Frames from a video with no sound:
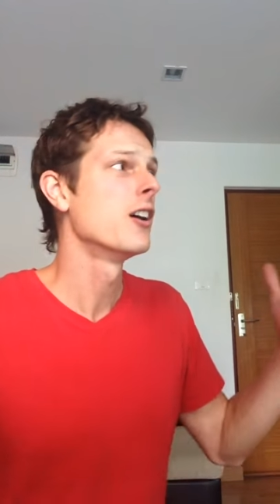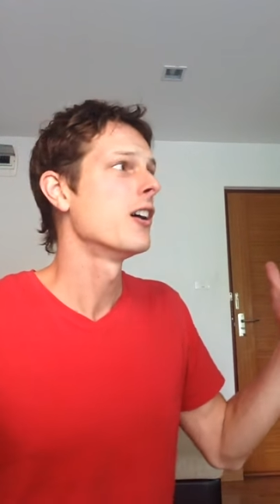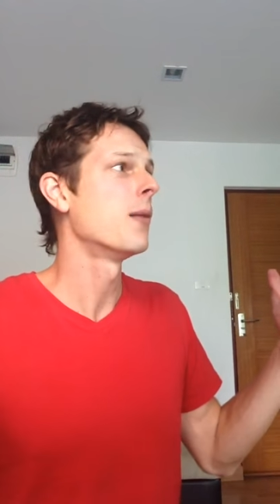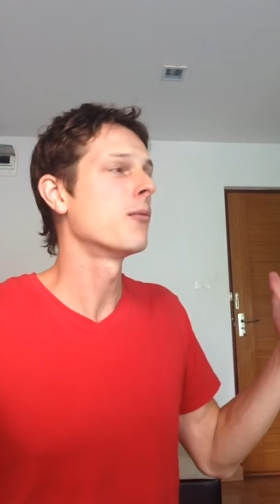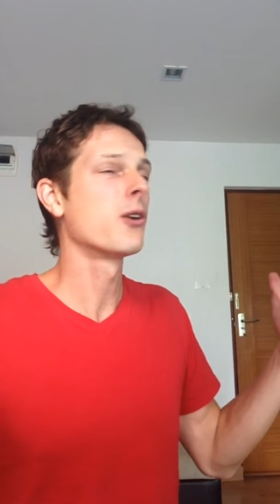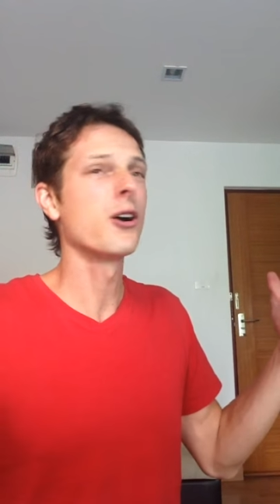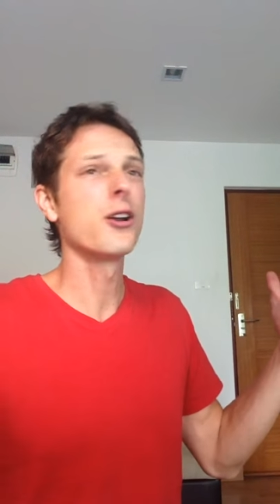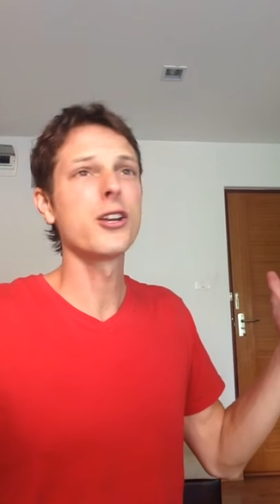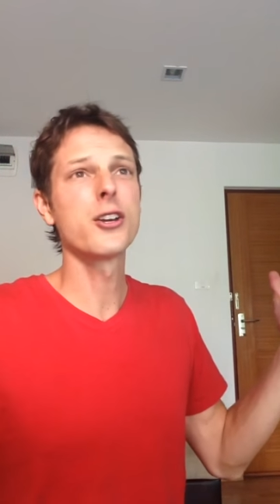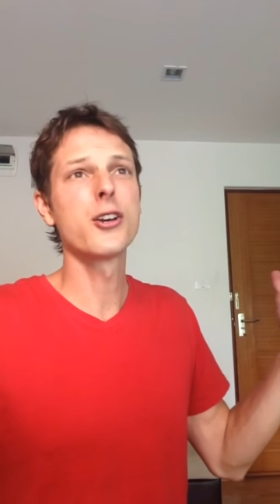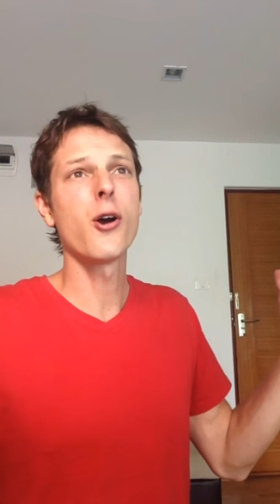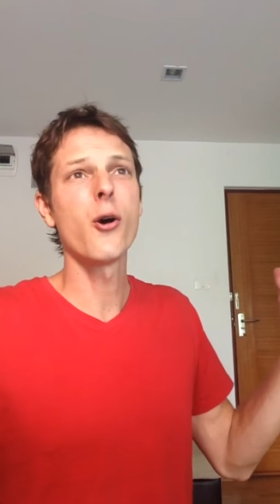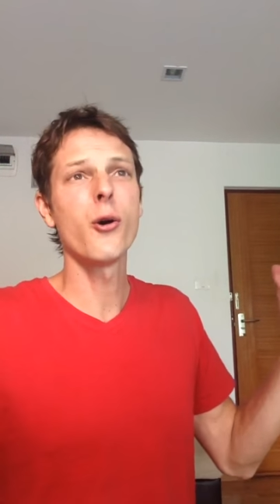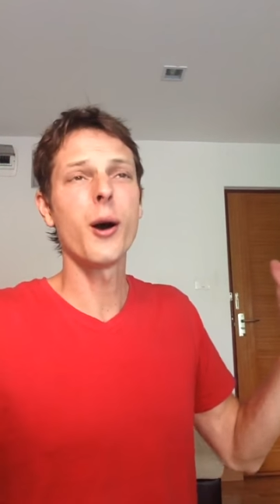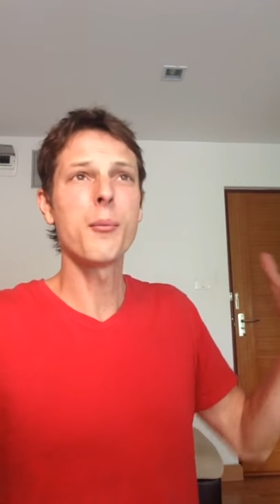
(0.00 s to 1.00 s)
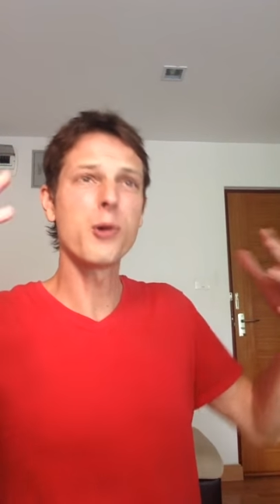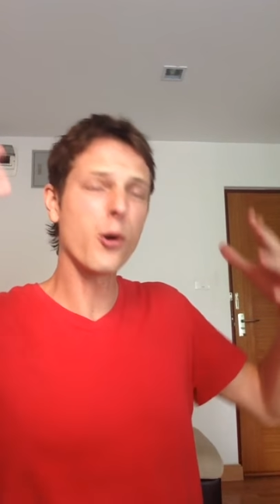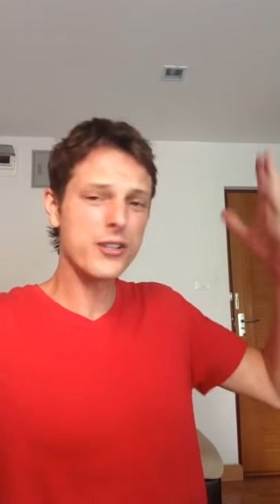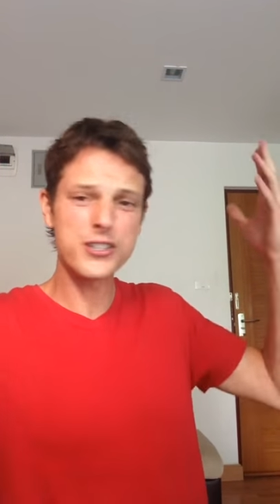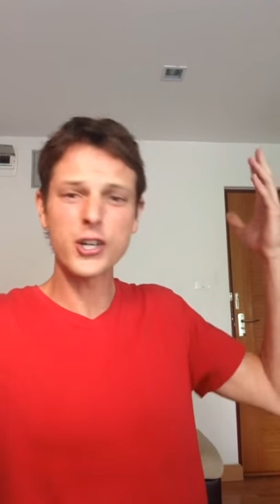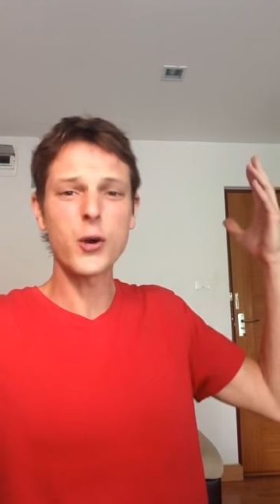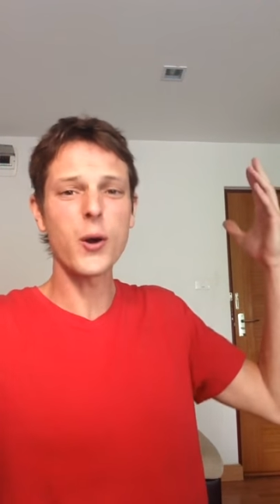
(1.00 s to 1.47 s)
I'm going to go
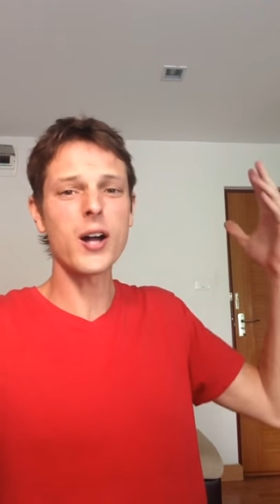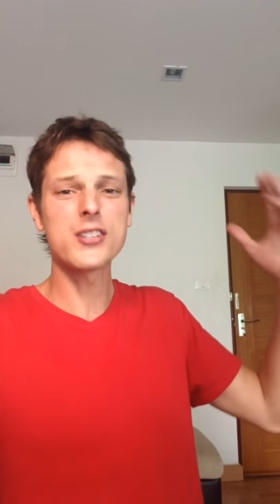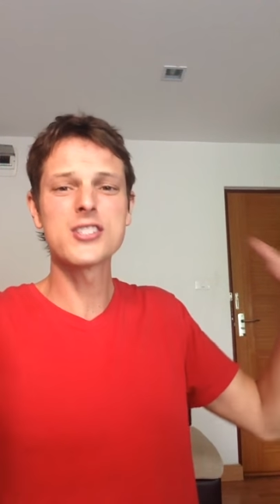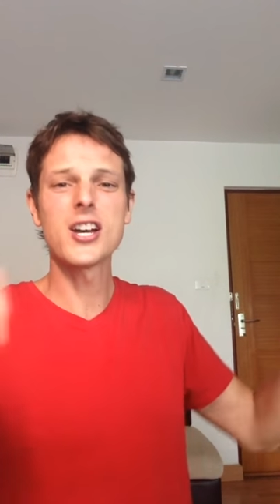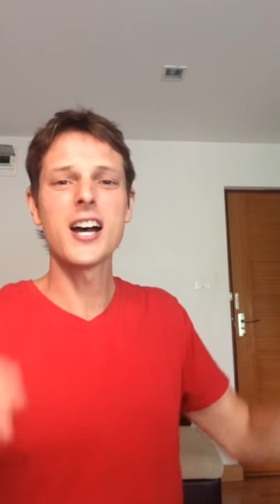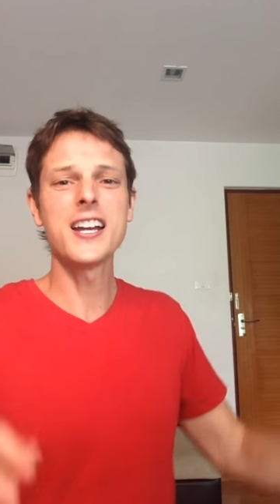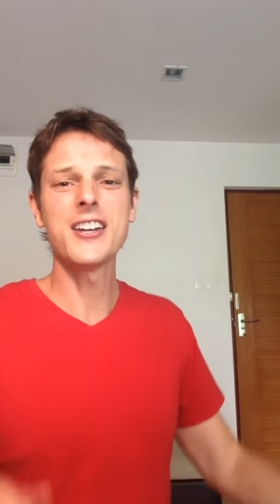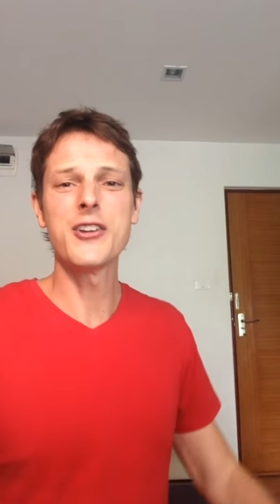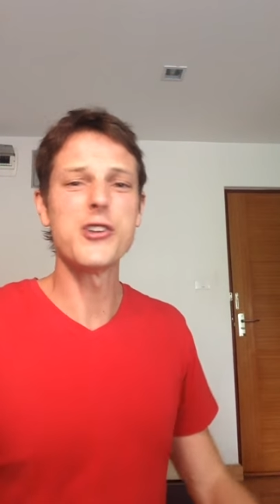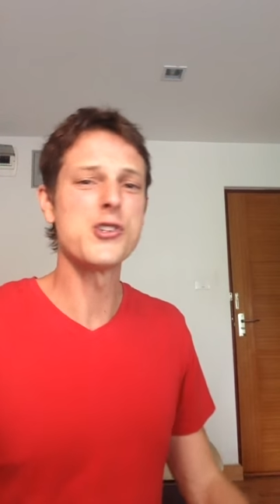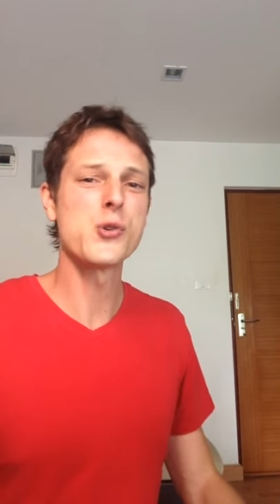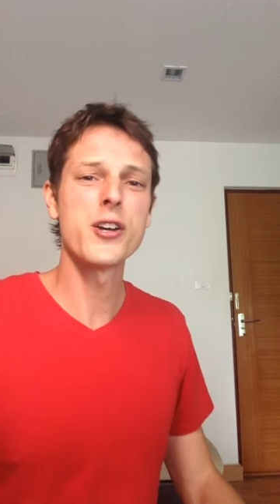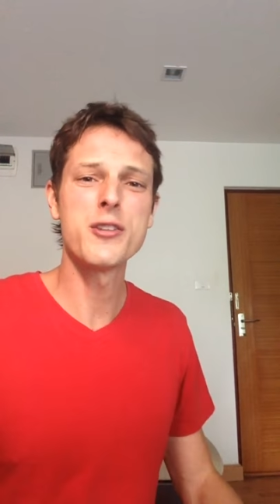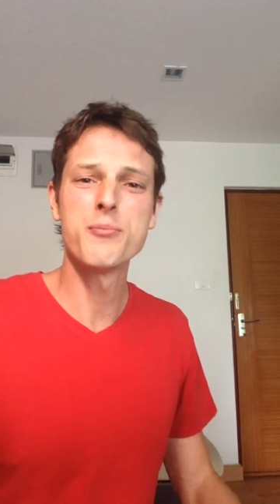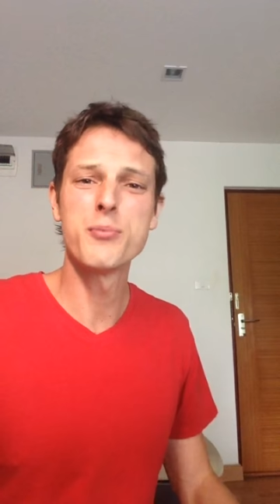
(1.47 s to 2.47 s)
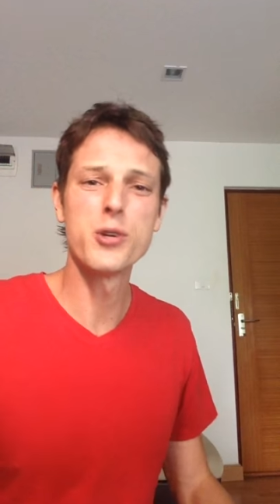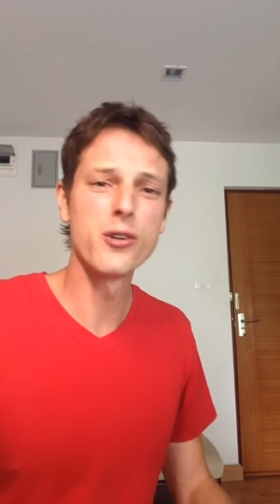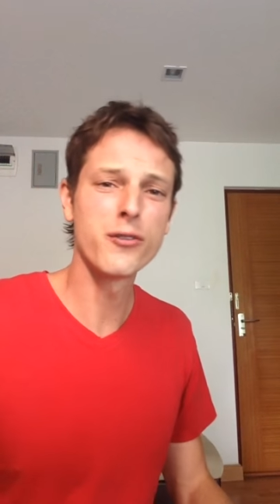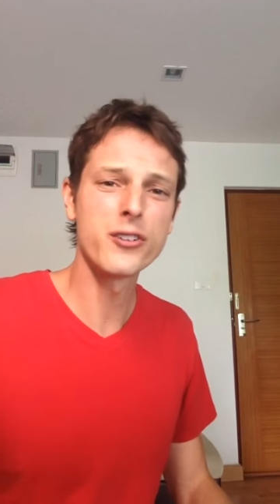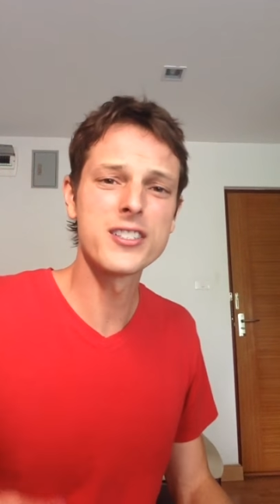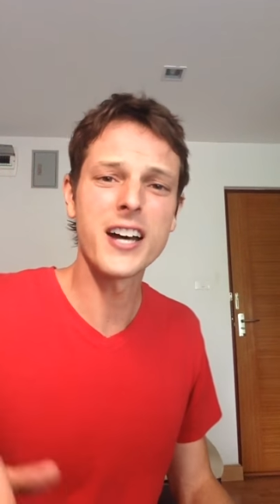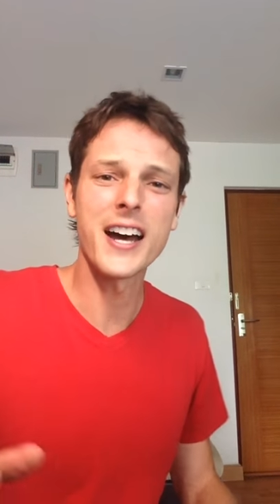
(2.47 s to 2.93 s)
outside and enjoy the
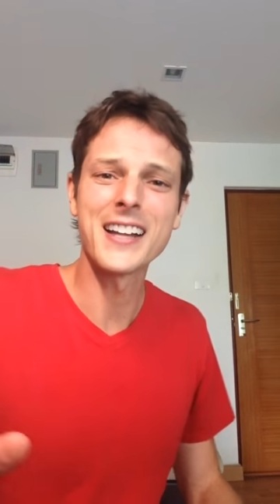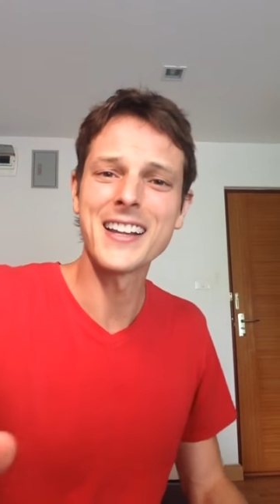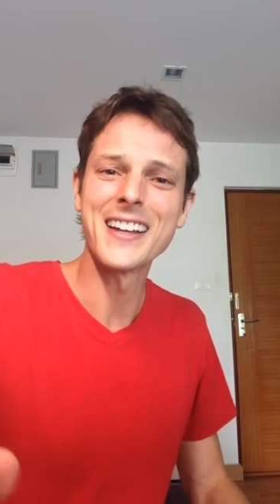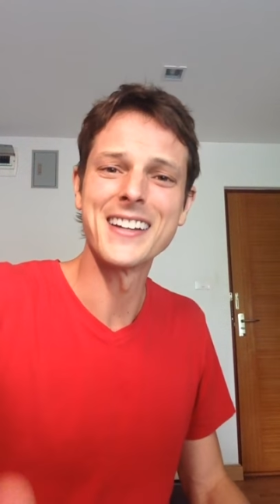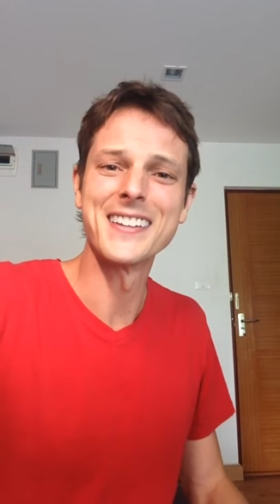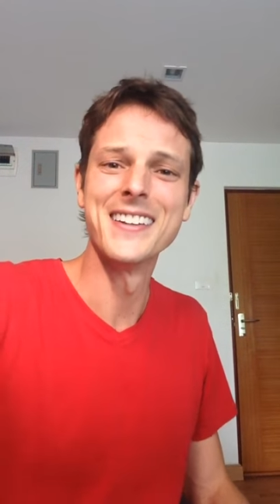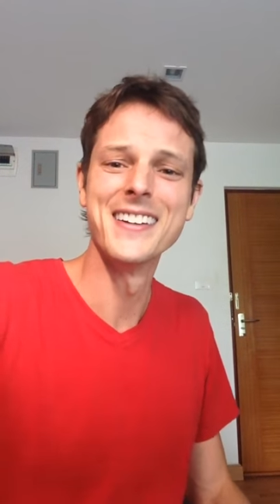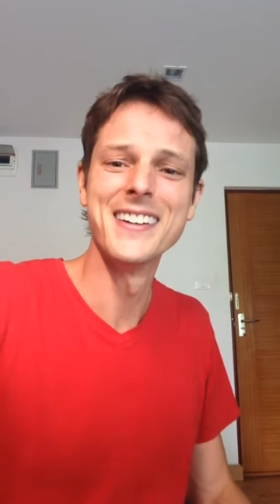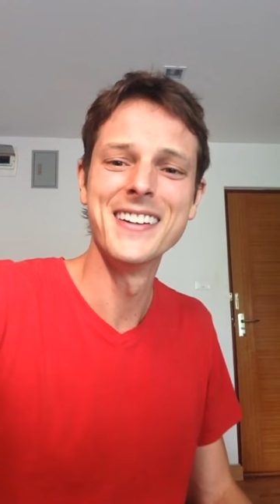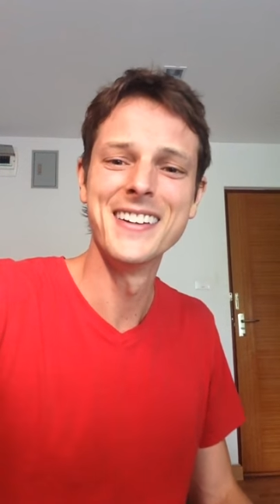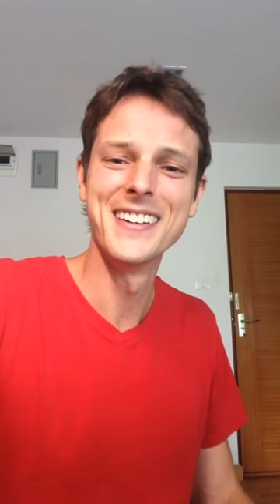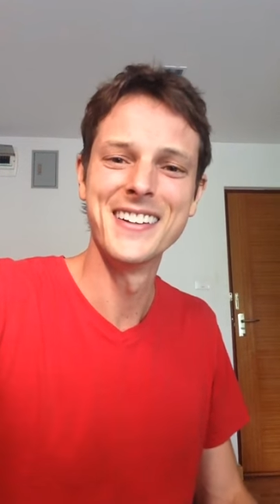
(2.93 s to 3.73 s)
beautiful Thailand.